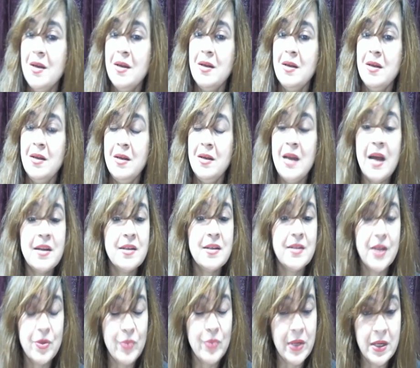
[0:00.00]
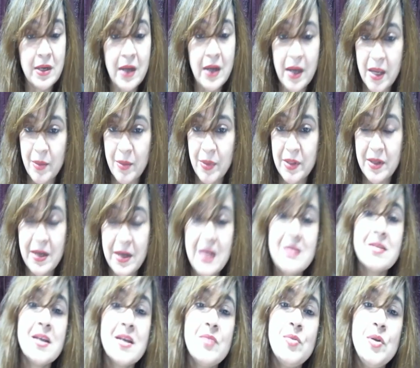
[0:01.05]
ladder that we climb, and the
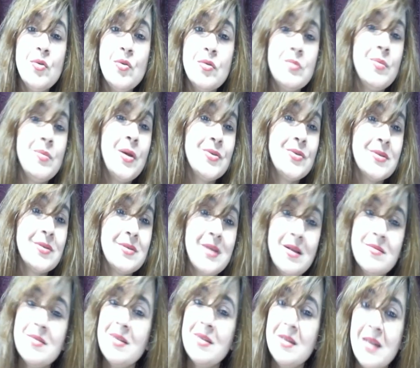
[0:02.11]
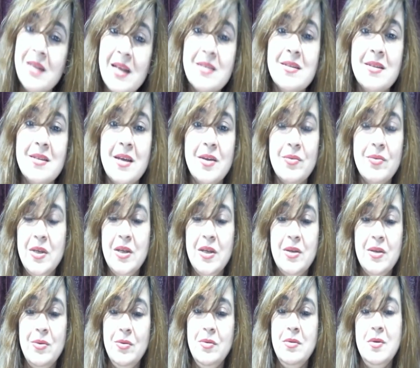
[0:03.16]
less that we know about ourselves, the less that
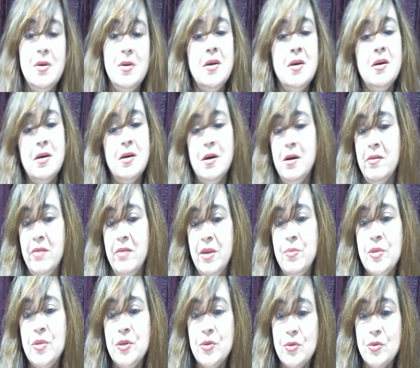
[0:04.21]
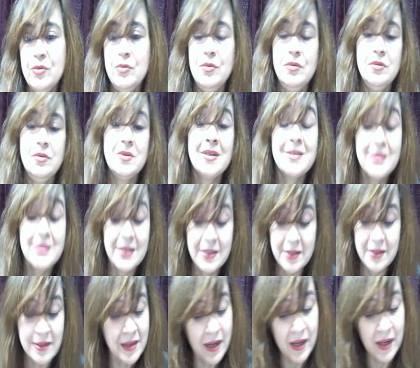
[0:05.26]
we are able to succeed
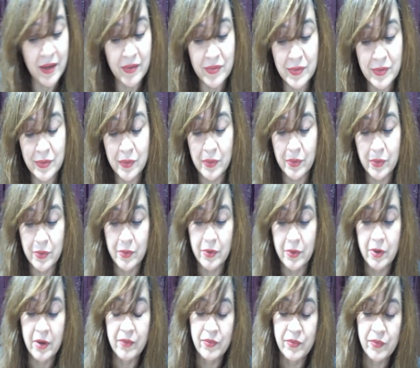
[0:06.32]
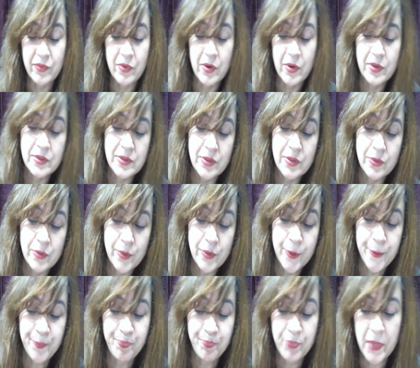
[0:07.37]
in life. So of course,
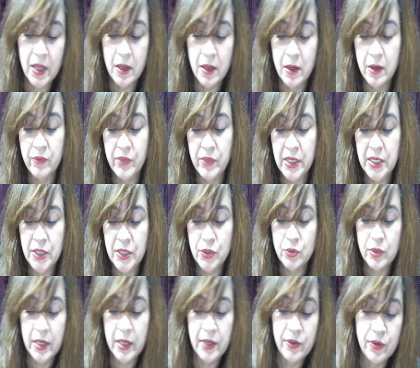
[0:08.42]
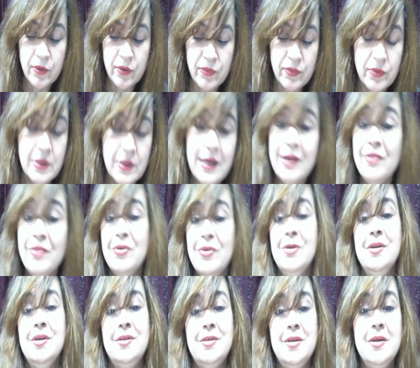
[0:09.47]
we need to kind of
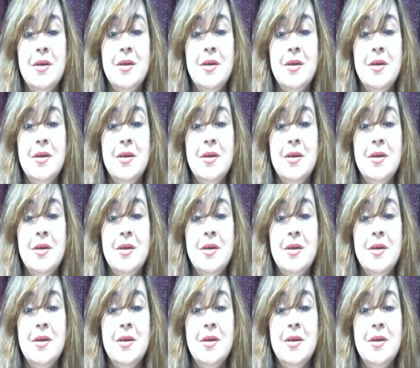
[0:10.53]
convert